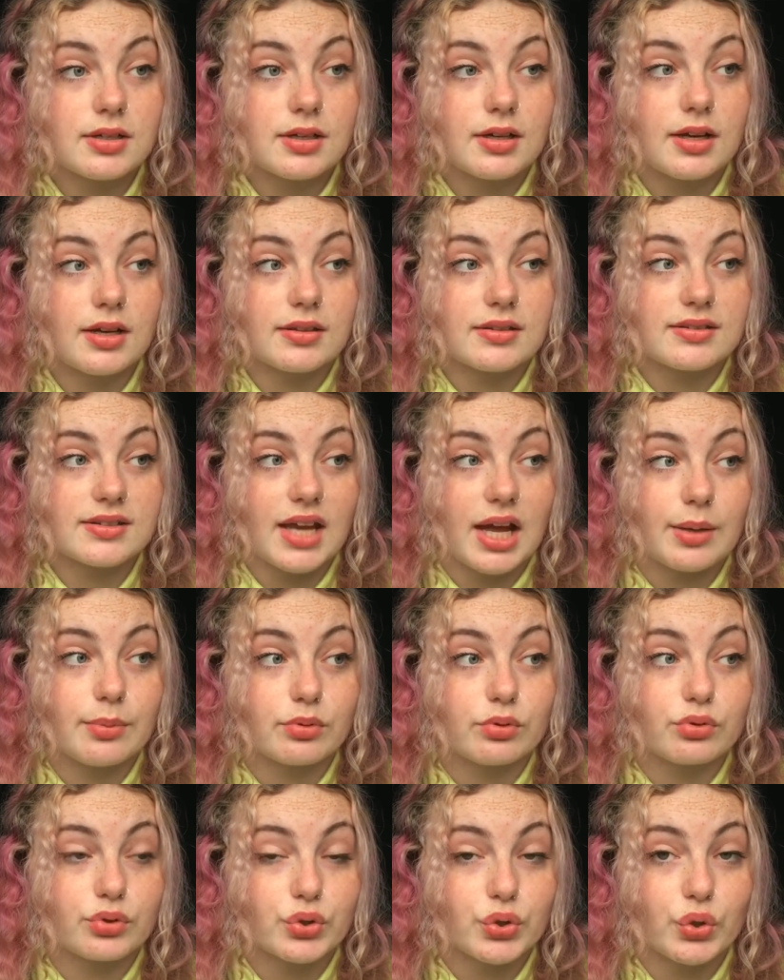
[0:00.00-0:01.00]
and the scab will
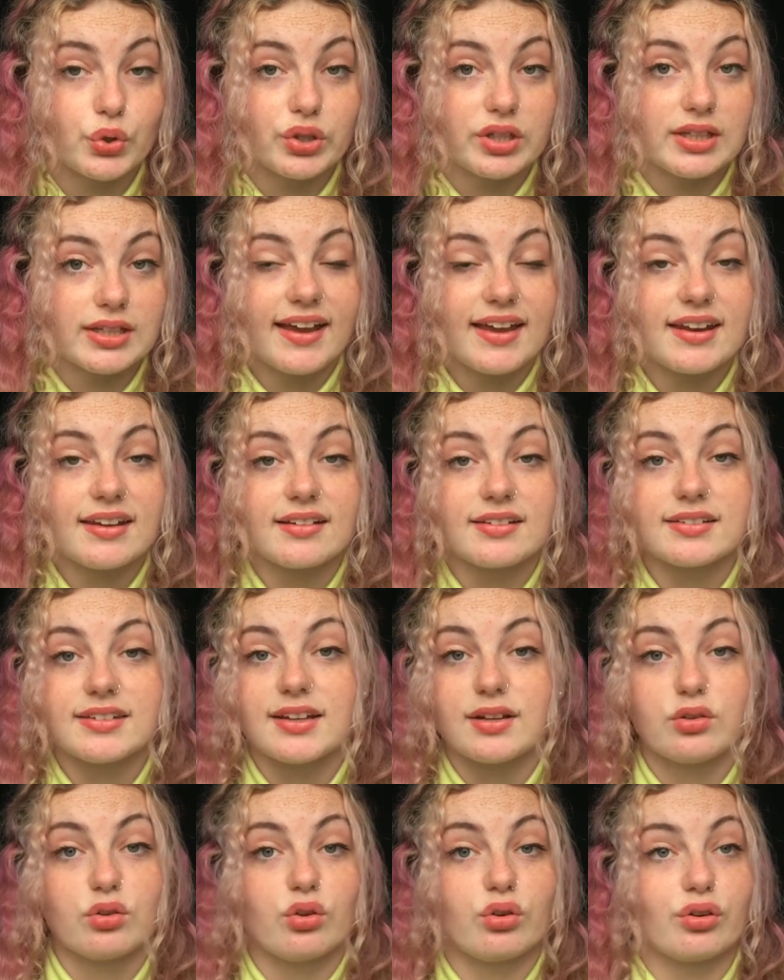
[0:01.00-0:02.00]
go soggy and it'll
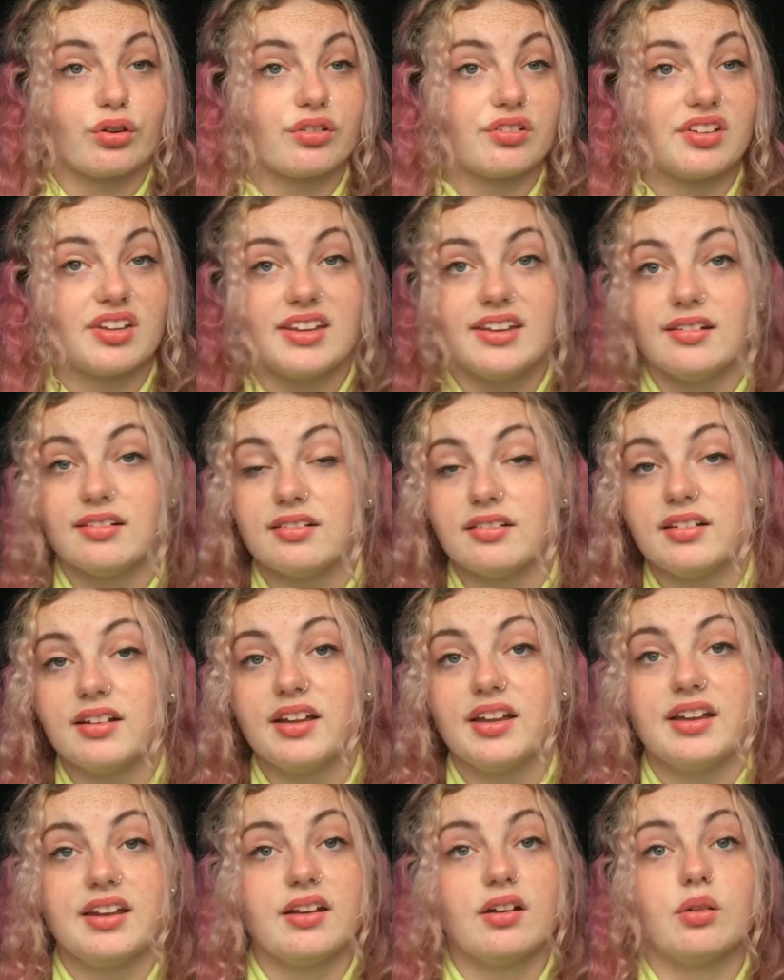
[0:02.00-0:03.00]
take longer to heal
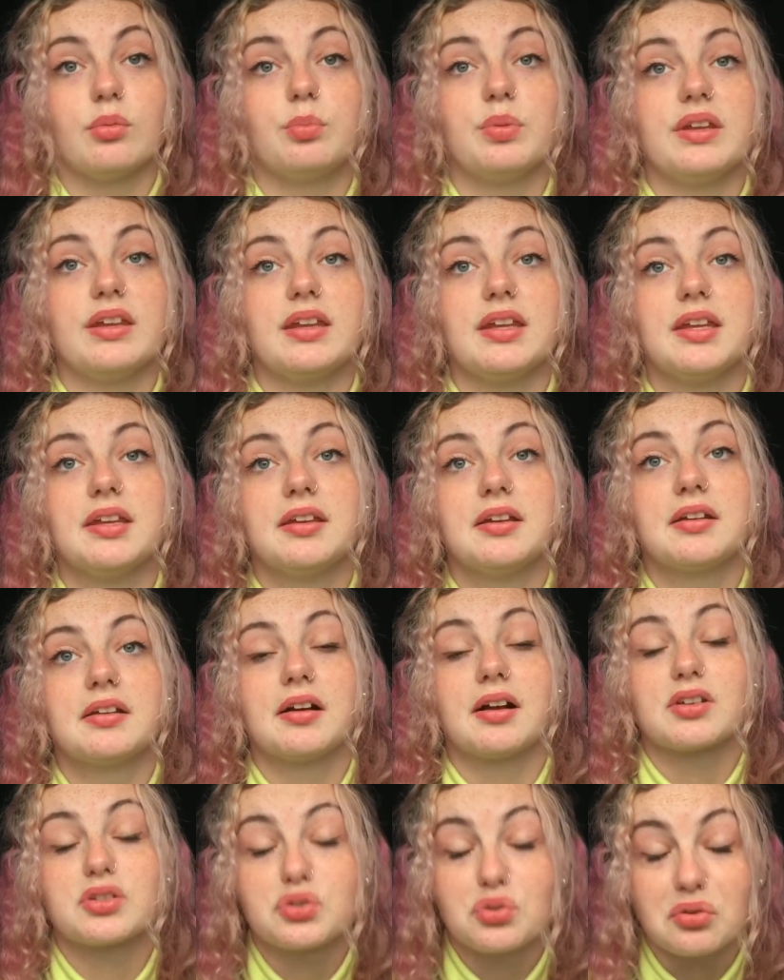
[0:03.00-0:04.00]
and it'll be
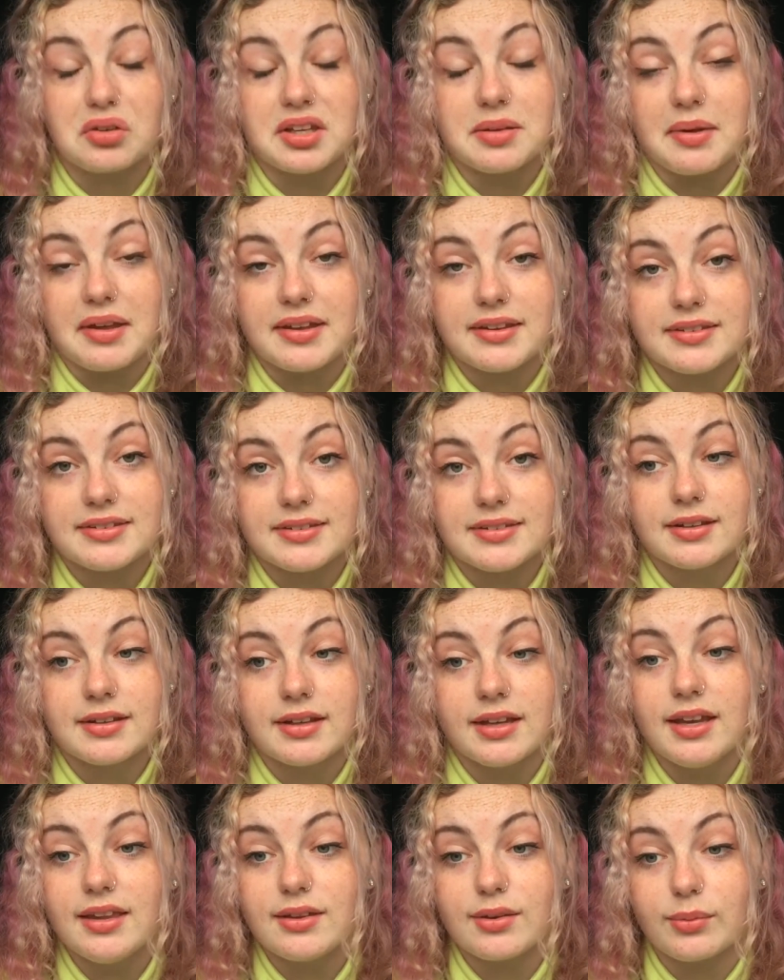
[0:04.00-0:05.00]
a soggy mess.
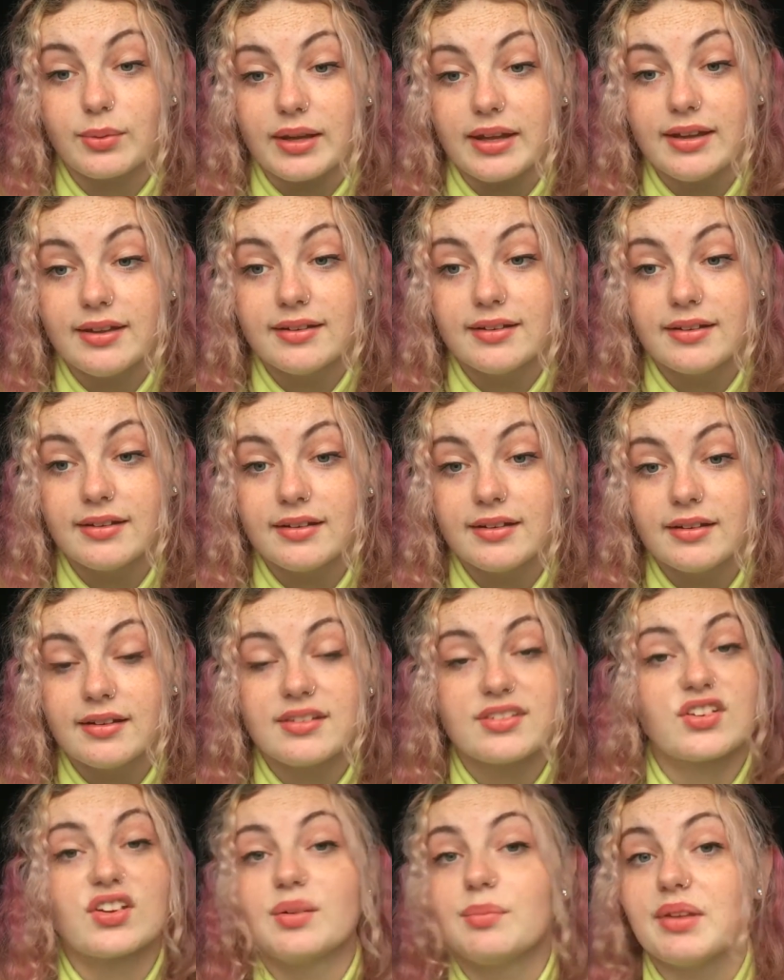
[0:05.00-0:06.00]
Either way,
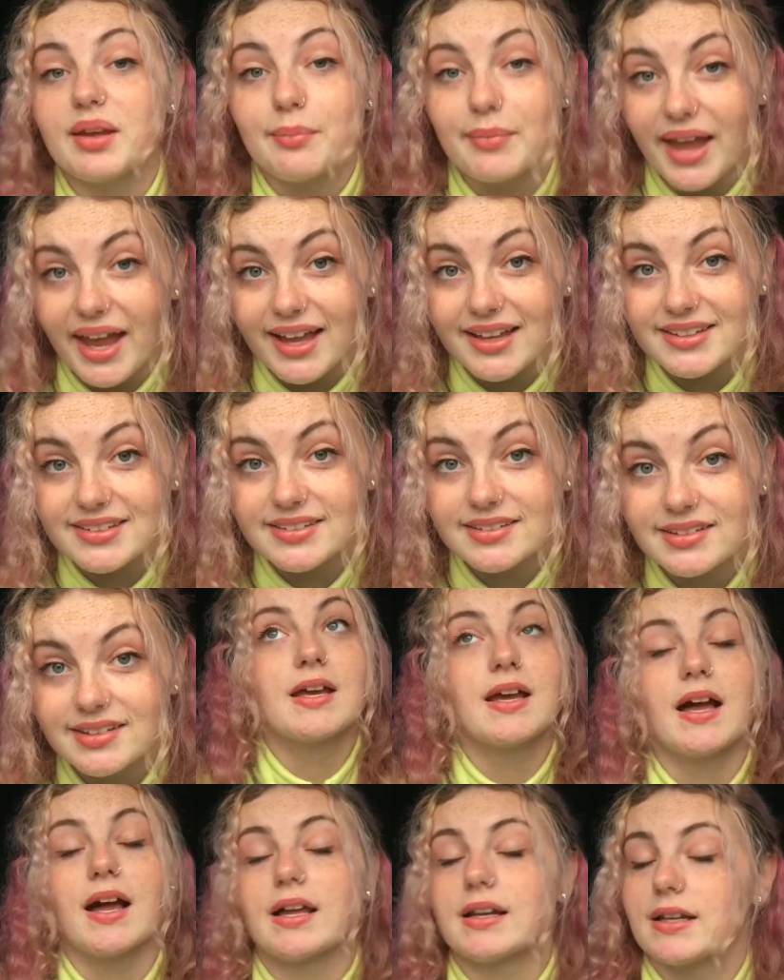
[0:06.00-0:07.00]
it's going to be a mess.
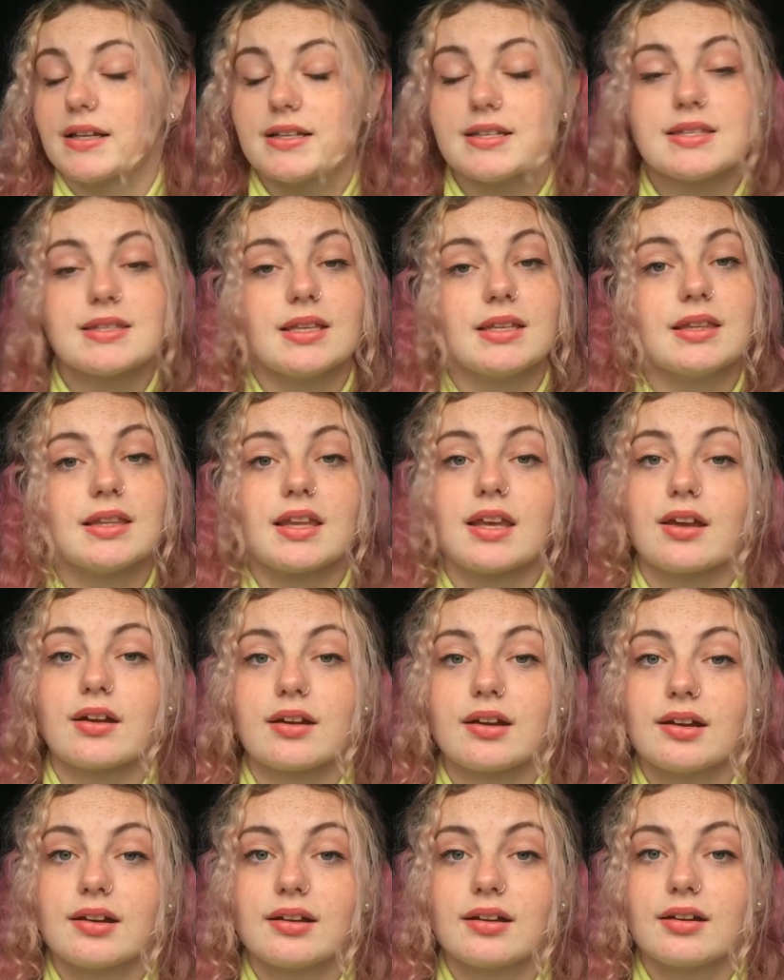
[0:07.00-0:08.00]
A nice thin
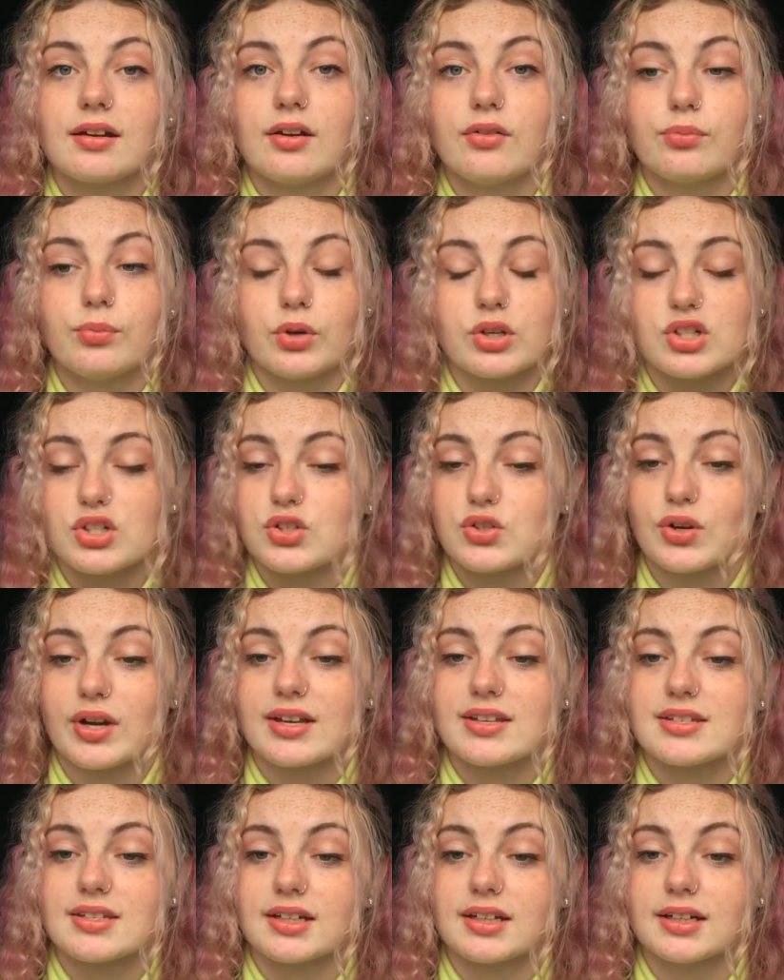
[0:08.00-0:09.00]
layer of
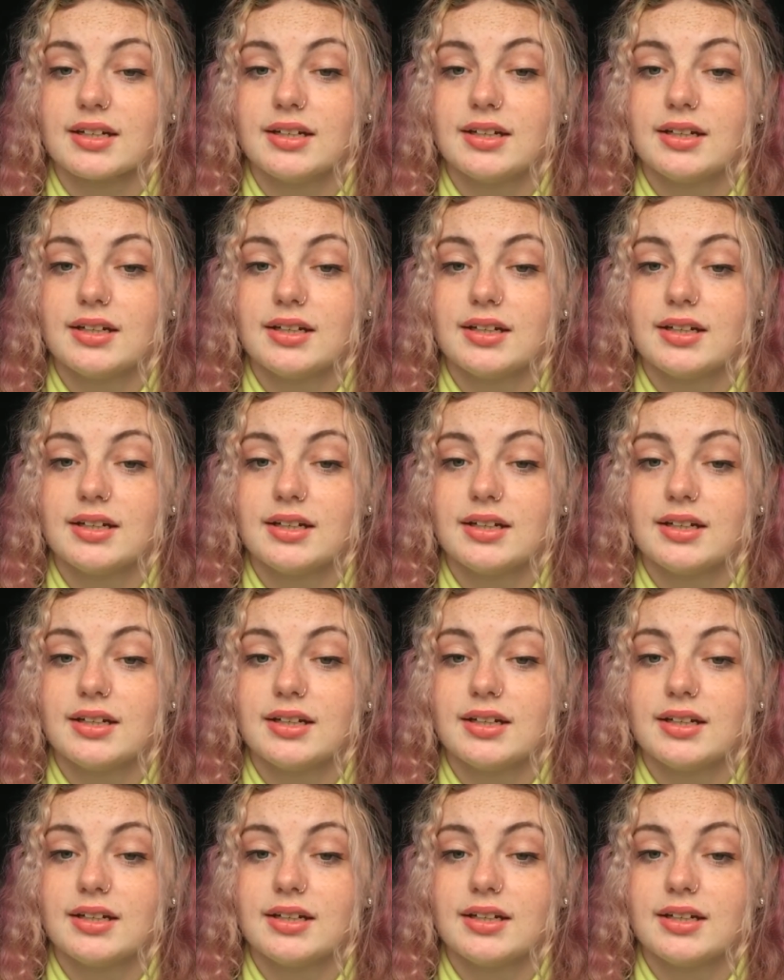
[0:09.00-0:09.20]
moisturiser